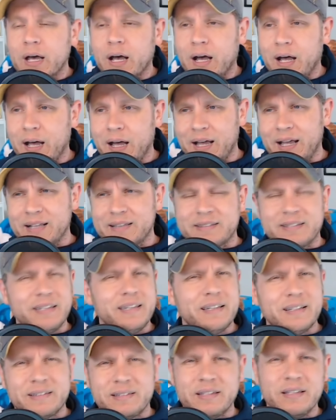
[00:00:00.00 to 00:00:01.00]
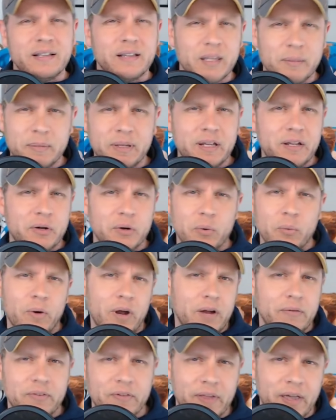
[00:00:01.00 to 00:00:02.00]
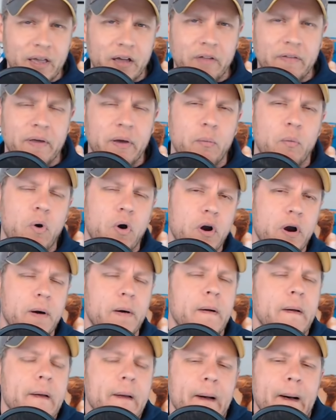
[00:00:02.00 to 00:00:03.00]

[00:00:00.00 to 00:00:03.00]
TNT Limited, or whatever the hell they were.